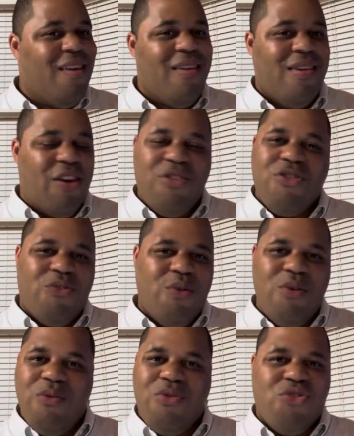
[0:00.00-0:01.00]
You're
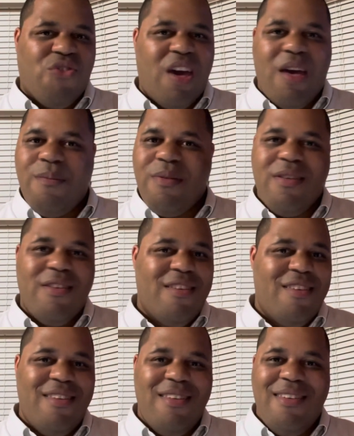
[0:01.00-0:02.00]
screwed, Trump.
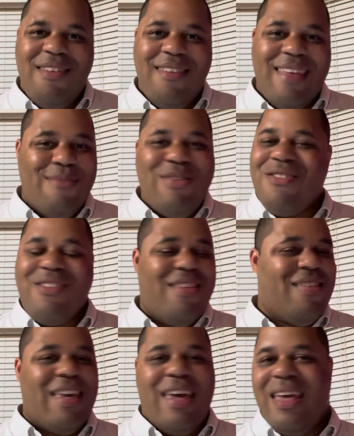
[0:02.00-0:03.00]
I'm just going to
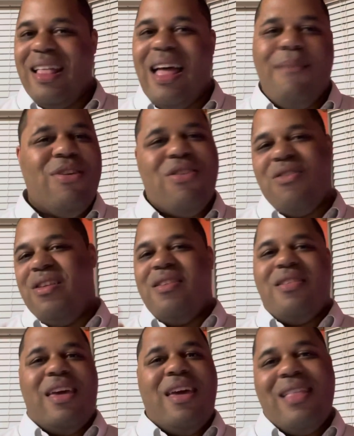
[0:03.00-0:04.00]
say it. I'm just going to
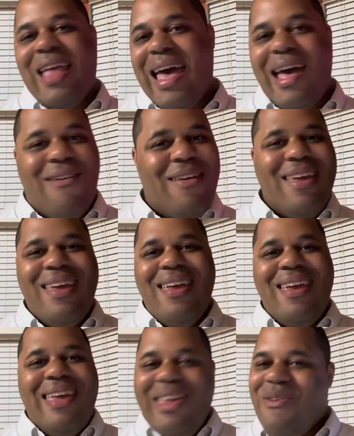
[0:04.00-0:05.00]
say it now.
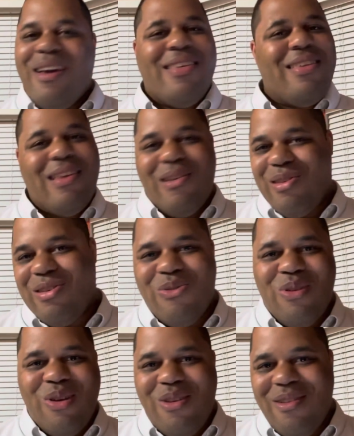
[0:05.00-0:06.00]
You are so
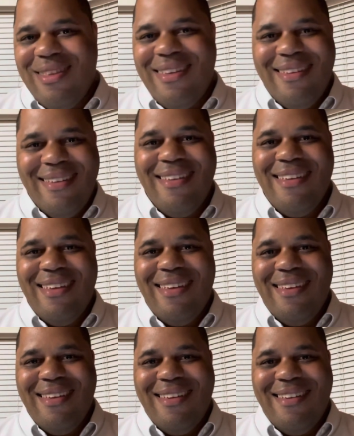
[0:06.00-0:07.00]
screwed.
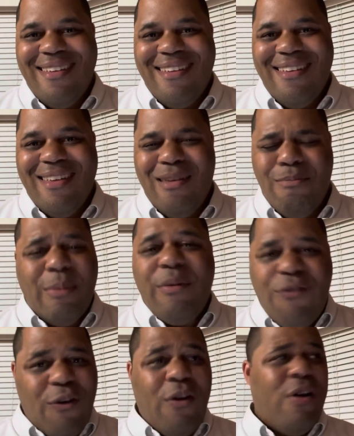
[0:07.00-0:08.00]
But
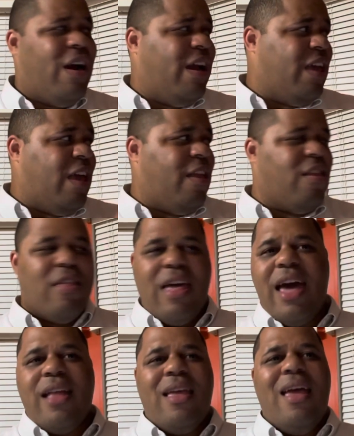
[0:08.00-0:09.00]
before I get into
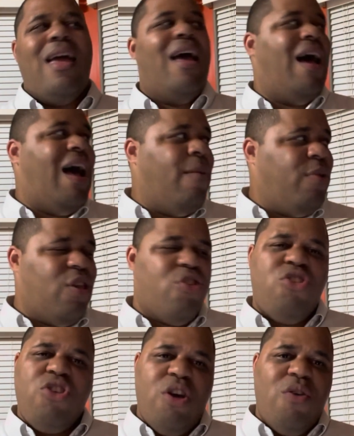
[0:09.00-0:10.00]
that, I'm going to
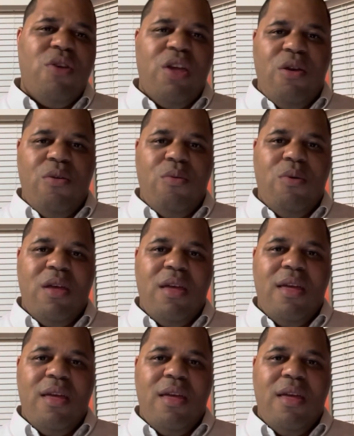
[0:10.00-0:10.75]
show you.